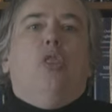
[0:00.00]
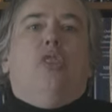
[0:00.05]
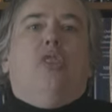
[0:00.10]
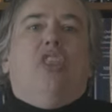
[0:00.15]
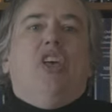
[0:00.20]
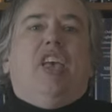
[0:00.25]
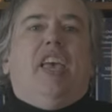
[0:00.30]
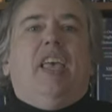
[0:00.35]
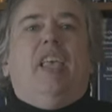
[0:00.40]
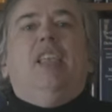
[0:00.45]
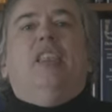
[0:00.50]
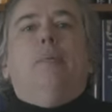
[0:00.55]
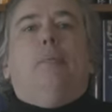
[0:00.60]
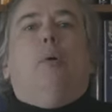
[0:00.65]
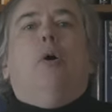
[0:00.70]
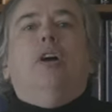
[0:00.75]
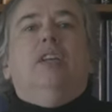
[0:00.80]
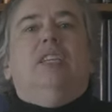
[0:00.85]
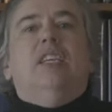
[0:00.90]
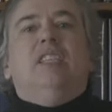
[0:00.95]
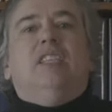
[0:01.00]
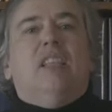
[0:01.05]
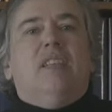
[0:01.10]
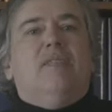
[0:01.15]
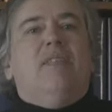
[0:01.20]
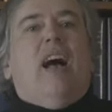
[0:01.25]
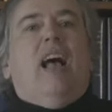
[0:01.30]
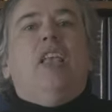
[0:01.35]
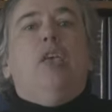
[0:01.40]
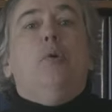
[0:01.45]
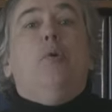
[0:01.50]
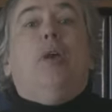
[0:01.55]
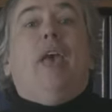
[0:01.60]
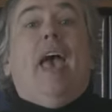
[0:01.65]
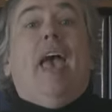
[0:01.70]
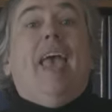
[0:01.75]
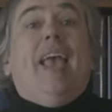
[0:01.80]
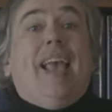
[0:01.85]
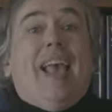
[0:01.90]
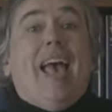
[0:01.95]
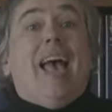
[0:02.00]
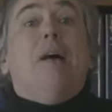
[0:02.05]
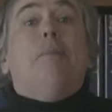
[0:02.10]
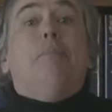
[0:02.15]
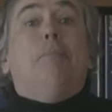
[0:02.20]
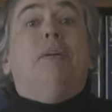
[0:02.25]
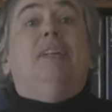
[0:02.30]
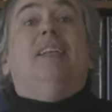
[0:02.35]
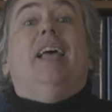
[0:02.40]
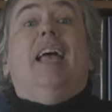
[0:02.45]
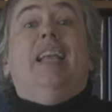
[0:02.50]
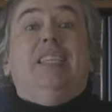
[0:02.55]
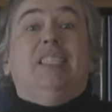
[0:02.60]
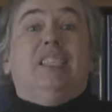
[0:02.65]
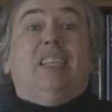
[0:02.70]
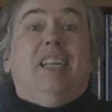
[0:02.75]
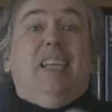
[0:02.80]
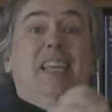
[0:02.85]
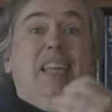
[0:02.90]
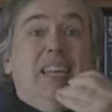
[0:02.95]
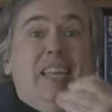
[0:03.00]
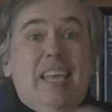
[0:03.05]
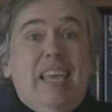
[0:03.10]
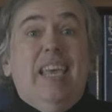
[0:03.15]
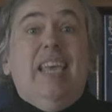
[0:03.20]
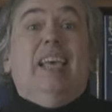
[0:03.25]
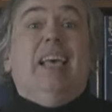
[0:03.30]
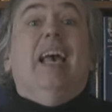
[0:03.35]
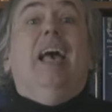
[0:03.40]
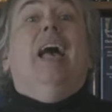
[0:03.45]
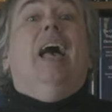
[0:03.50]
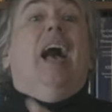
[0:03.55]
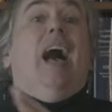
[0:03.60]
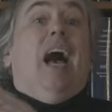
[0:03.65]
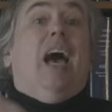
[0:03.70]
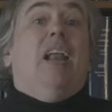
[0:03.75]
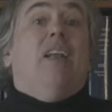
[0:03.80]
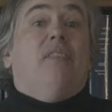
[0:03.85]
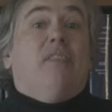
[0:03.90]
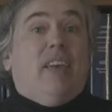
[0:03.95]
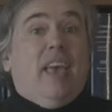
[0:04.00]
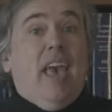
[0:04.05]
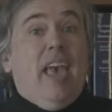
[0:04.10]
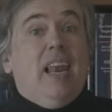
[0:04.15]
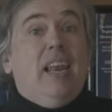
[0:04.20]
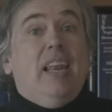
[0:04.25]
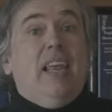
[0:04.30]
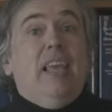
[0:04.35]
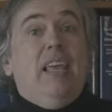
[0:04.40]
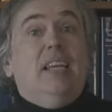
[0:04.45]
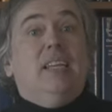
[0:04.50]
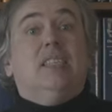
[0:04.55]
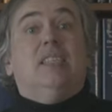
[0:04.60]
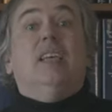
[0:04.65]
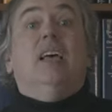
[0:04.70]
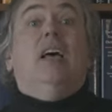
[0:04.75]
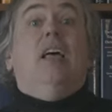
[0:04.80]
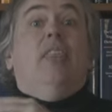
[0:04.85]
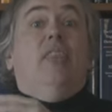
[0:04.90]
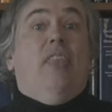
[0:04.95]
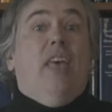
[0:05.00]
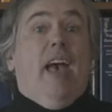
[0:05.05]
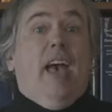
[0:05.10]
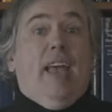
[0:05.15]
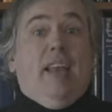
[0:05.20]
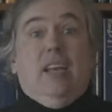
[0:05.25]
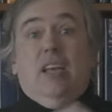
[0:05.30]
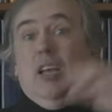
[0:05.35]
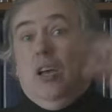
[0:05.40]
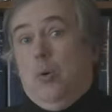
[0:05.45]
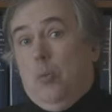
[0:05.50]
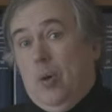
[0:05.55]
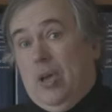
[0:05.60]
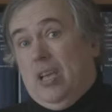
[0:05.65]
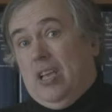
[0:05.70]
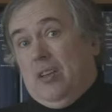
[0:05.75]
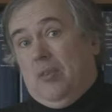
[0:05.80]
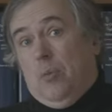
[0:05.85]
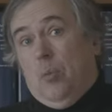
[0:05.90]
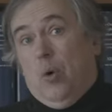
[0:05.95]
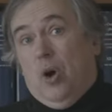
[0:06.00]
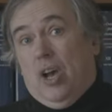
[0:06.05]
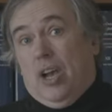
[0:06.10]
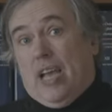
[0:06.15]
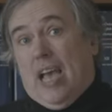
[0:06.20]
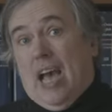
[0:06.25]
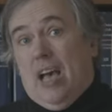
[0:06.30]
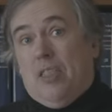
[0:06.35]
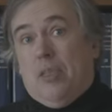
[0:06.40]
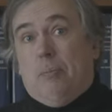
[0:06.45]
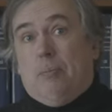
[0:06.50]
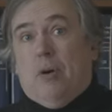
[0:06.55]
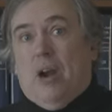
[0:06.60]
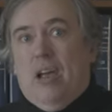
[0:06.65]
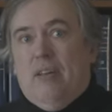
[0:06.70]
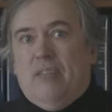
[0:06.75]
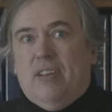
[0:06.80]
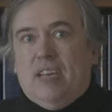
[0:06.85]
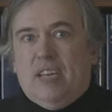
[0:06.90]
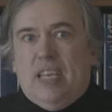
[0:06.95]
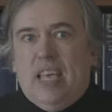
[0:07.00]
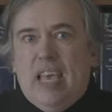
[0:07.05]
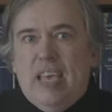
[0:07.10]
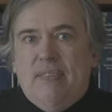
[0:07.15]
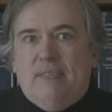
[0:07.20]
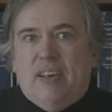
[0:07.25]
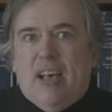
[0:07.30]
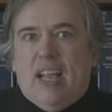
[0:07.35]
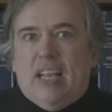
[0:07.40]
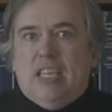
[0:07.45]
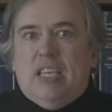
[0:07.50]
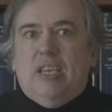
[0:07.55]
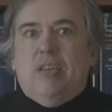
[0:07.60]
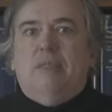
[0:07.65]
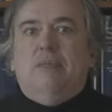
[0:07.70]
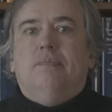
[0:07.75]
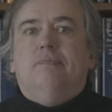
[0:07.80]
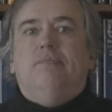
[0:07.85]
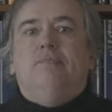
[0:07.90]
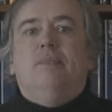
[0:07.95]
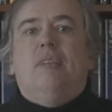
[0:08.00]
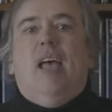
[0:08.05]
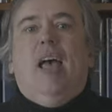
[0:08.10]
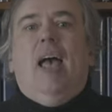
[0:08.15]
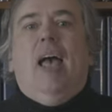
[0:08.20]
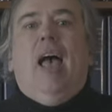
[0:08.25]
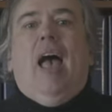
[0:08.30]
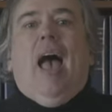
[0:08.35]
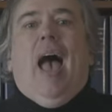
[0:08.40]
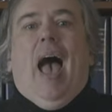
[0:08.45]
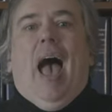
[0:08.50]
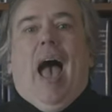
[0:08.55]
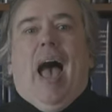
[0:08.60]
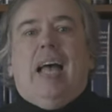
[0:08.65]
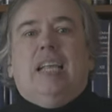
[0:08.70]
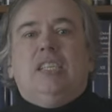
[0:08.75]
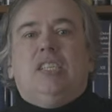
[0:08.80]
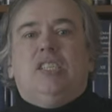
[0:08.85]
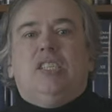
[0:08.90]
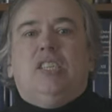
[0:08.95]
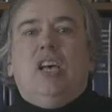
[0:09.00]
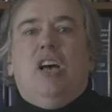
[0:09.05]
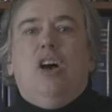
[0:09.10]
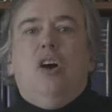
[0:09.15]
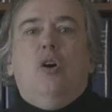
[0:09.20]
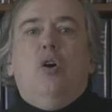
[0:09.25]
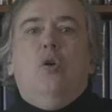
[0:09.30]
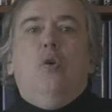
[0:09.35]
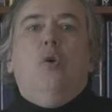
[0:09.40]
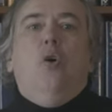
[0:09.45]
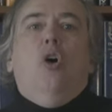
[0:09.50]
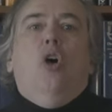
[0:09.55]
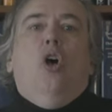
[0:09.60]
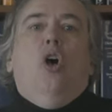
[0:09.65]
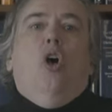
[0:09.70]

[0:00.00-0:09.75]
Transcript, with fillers: the key, the point is that the value K can potentially leak. And if K leaks, then we can work out the private key value. And so